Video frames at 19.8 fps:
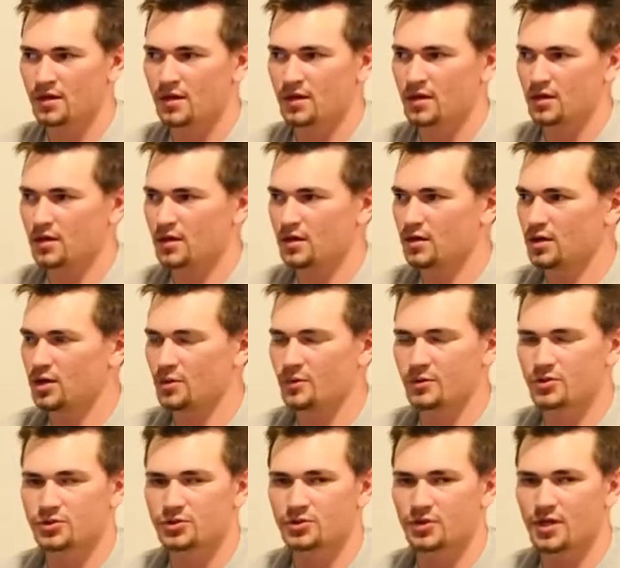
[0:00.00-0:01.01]
uh,
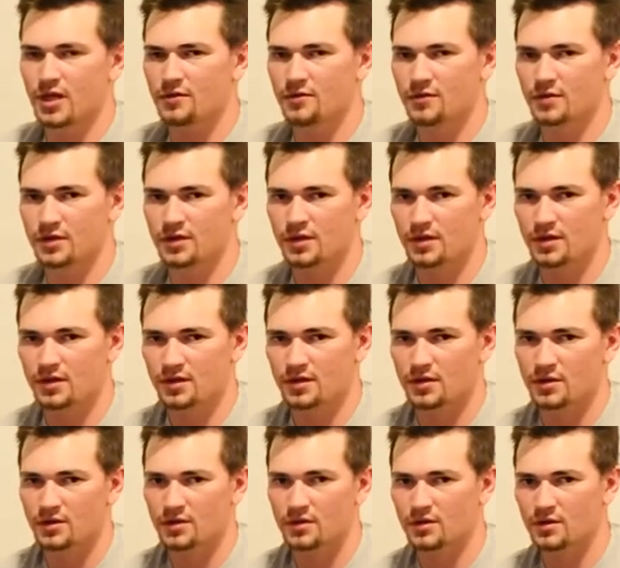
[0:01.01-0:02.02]
commercial diving
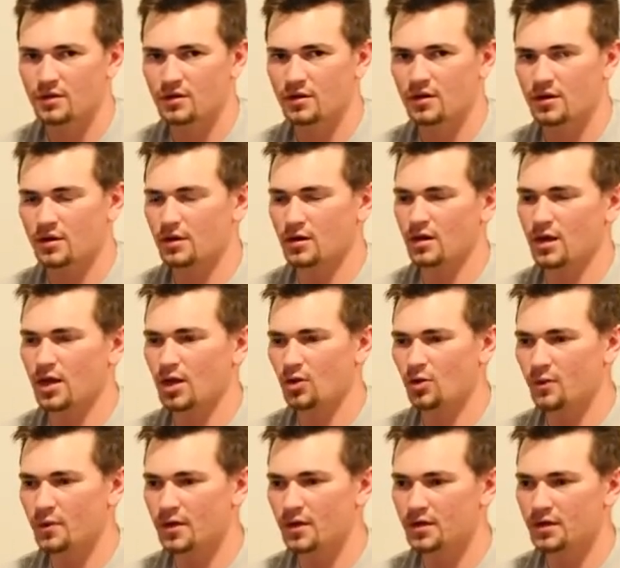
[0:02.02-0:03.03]
uh,
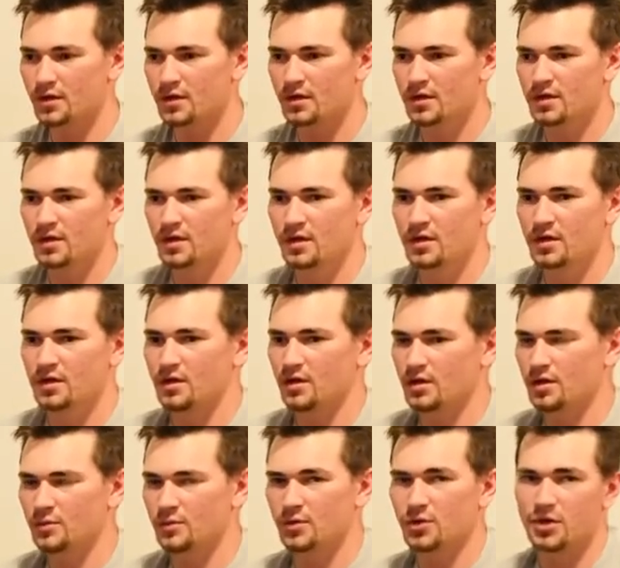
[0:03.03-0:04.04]
helmet.
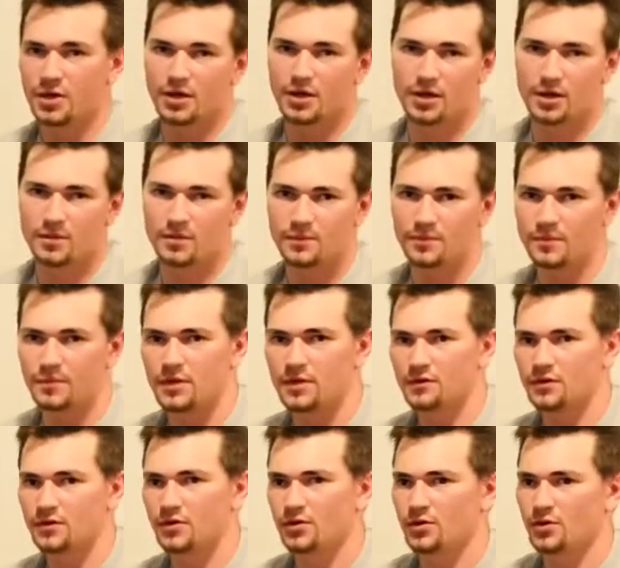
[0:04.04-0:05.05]
Um, look it up
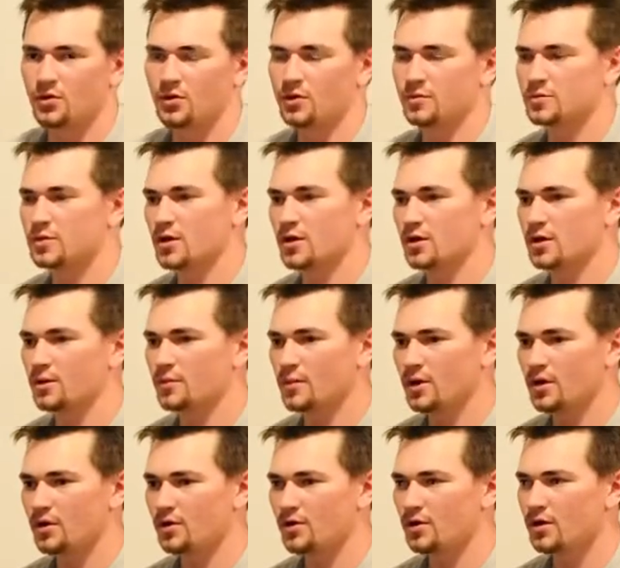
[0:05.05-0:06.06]
if you don't know what I'm talking
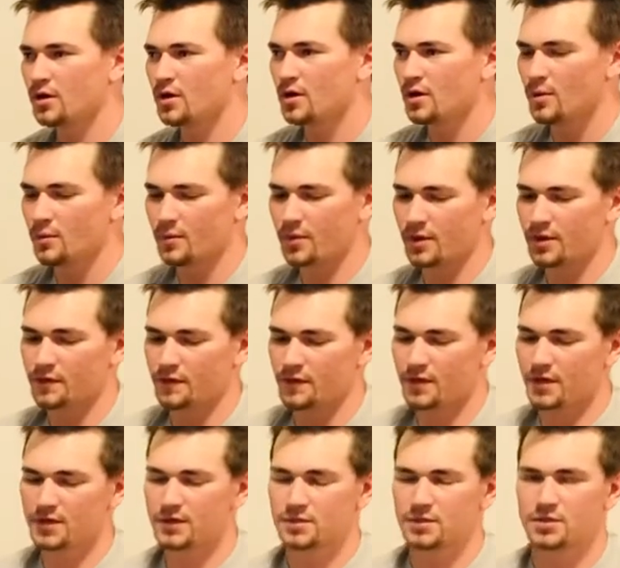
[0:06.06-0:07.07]
about. But
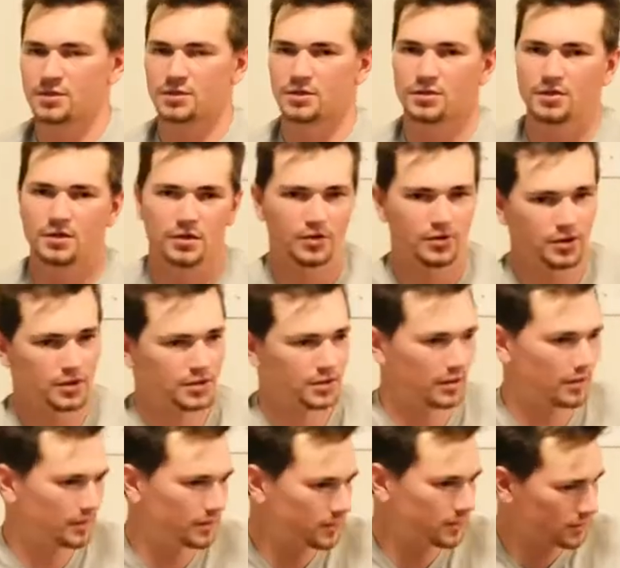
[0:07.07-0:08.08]
this hooks
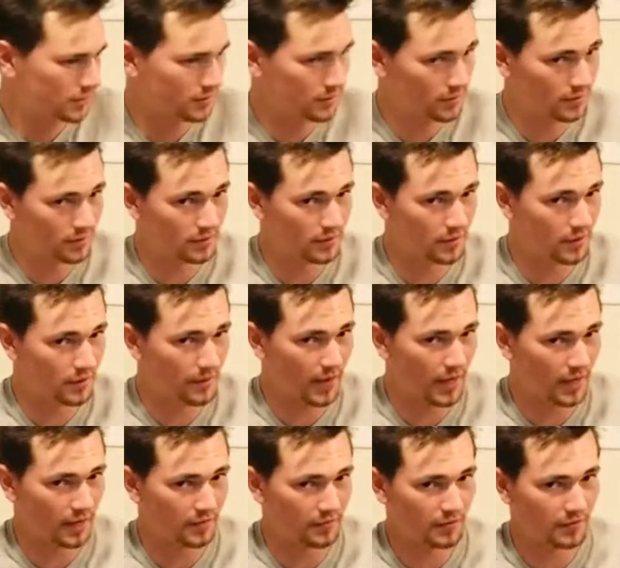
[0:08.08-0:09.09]
up to the
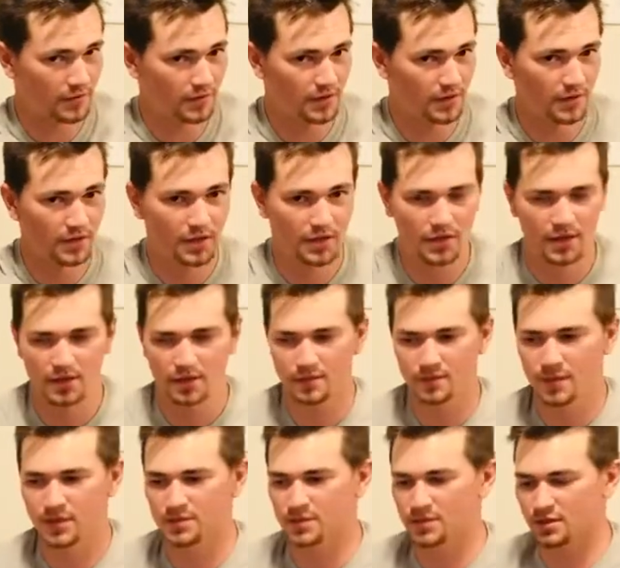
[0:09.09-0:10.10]
back of it. And
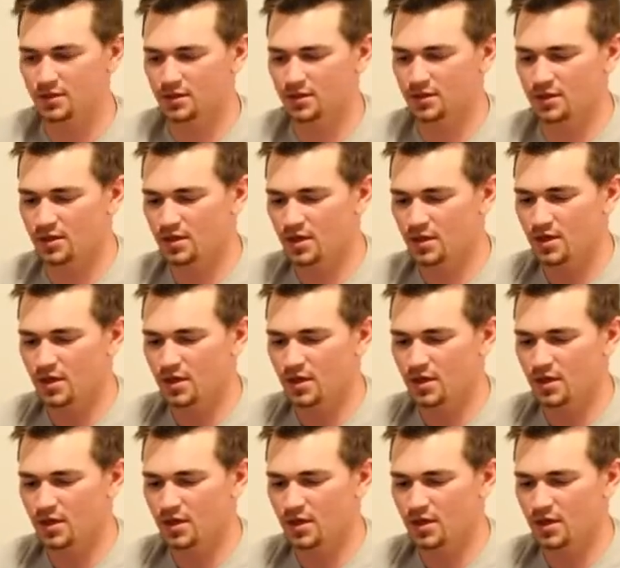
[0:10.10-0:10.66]
basically,